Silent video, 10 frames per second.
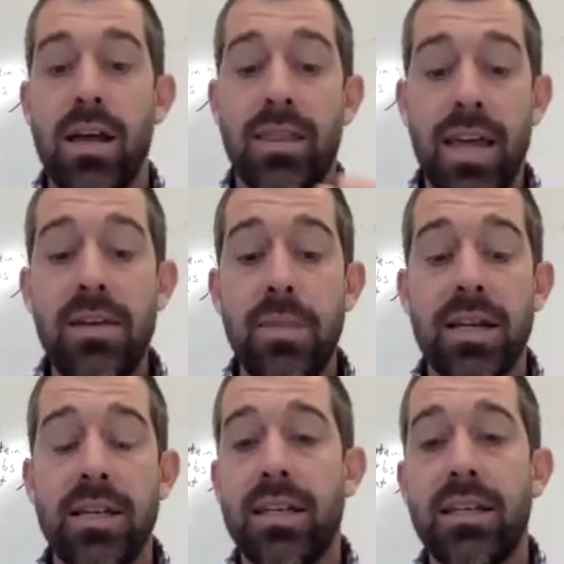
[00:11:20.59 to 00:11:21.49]
They
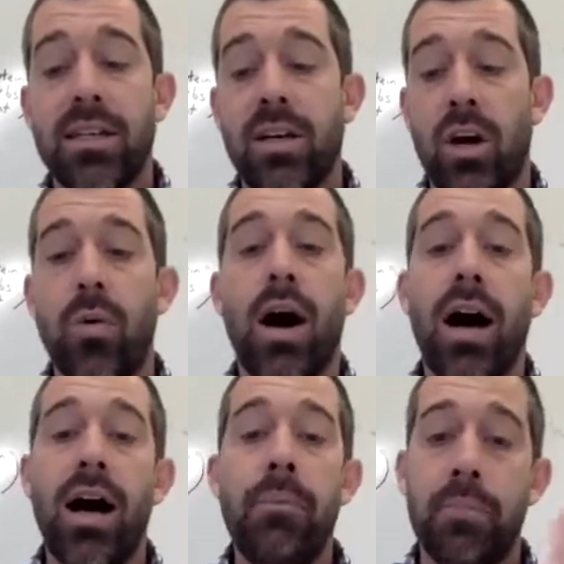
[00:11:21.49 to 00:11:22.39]
might need to go
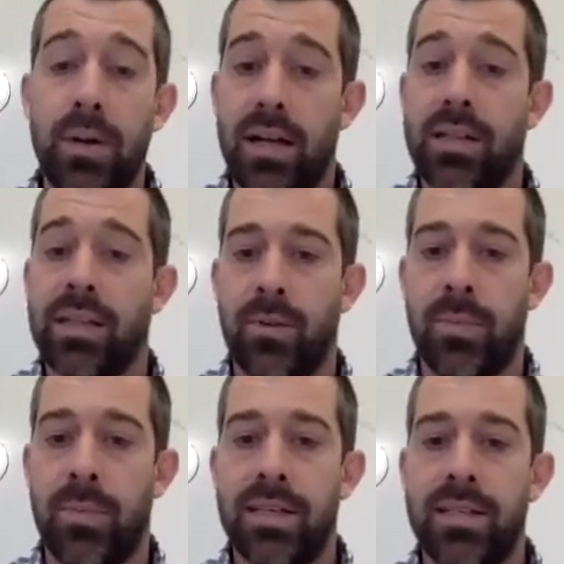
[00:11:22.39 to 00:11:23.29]
up a little
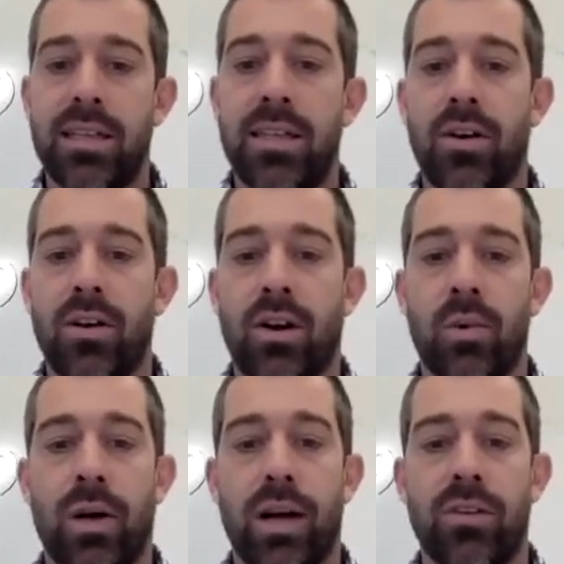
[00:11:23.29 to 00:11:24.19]
bit in their
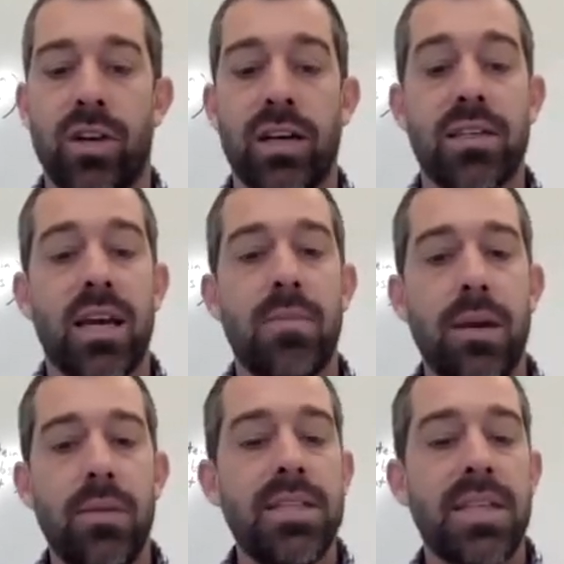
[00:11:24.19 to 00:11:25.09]
carbohydrates and
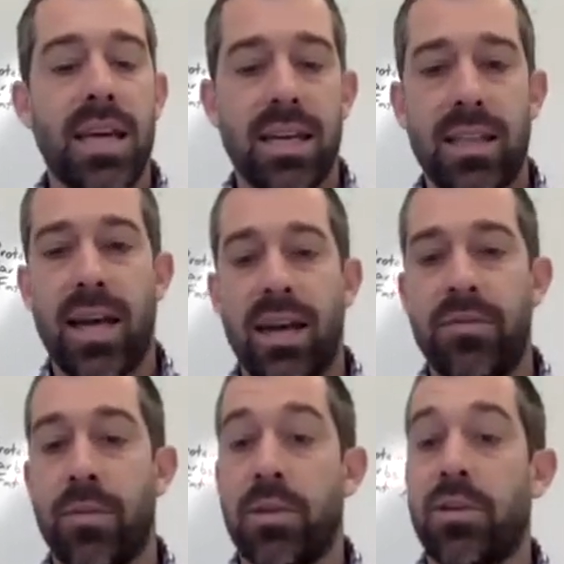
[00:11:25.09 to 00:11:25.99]
maybe take that
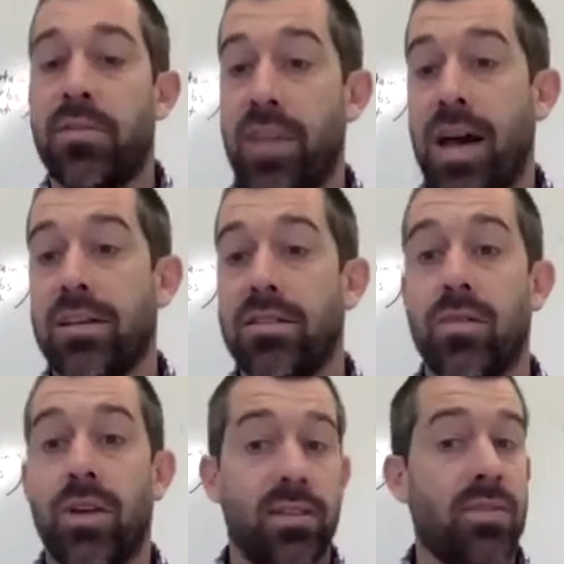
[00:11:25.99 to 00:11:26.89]
from their fats.
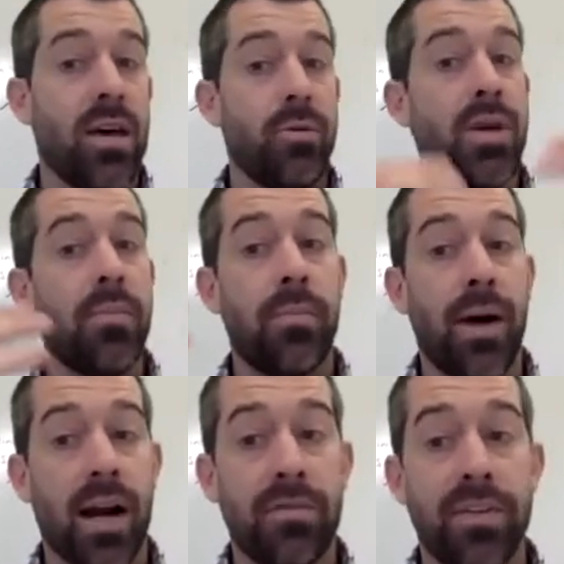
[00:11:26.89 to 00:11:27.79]
Okay, so that would be a
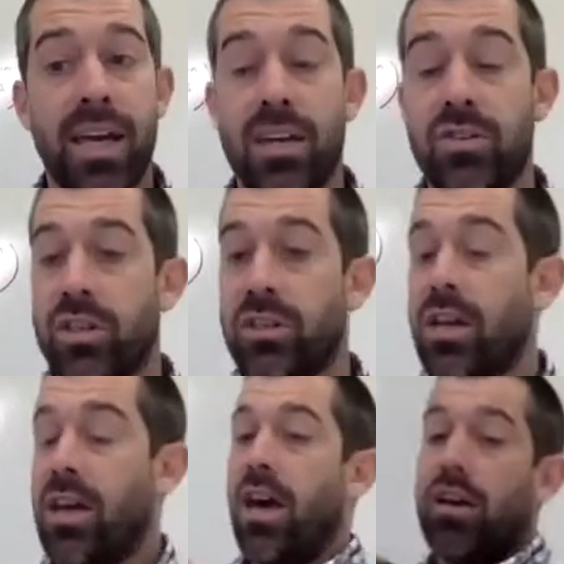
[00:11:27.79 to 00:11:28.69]
modification
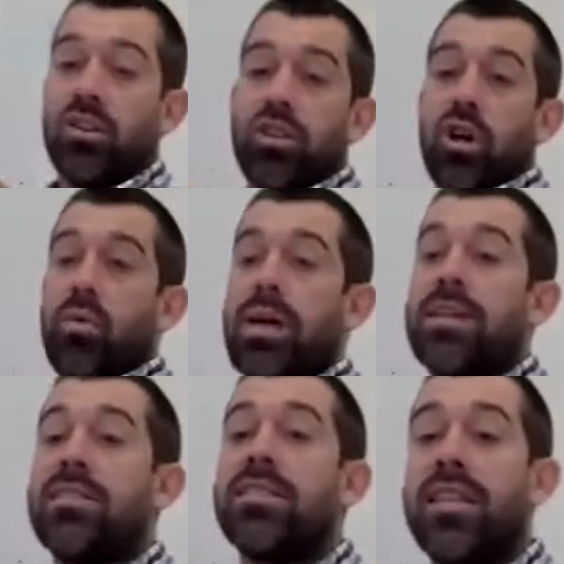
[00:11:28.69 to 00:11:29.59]

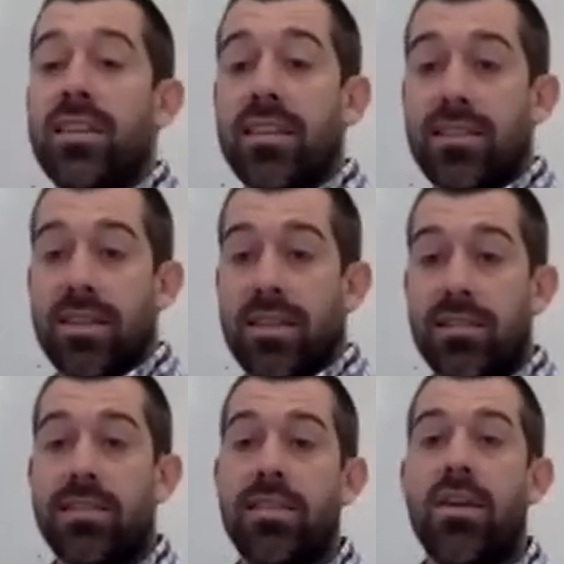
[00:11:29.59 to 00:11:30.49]
showing
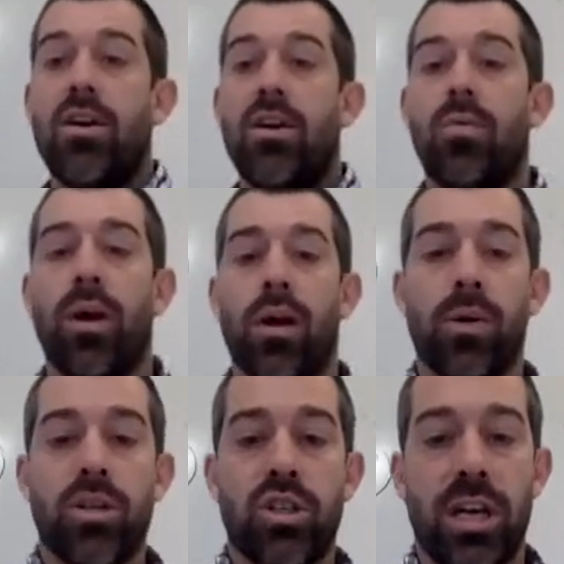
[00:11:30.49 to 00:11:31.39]
synthesis where
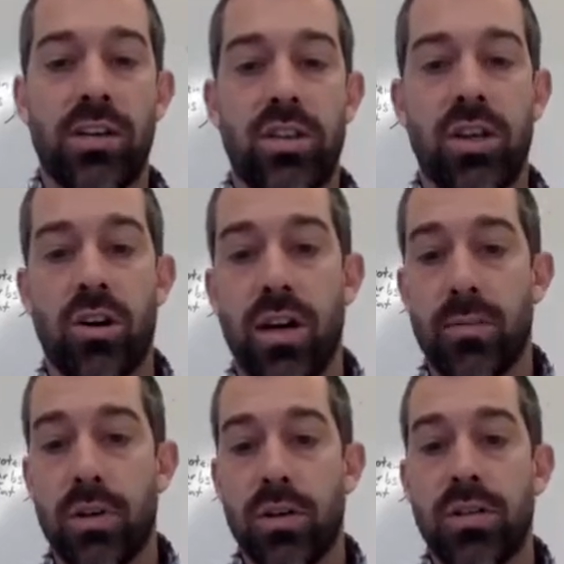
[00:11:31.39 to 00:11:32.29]
we're changing our
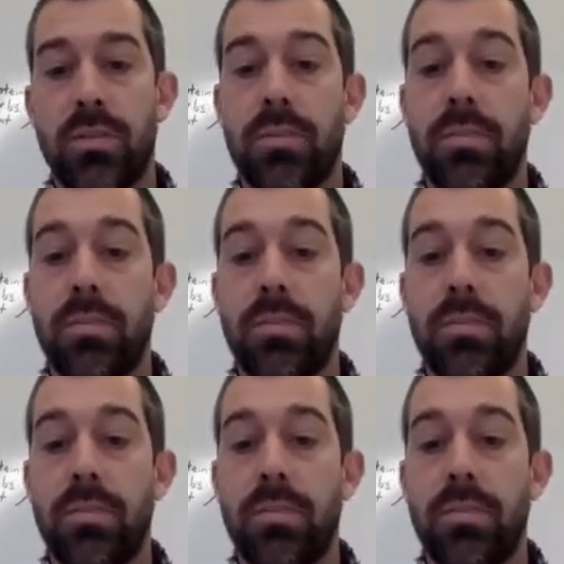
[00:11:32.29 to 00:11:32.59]
numbers.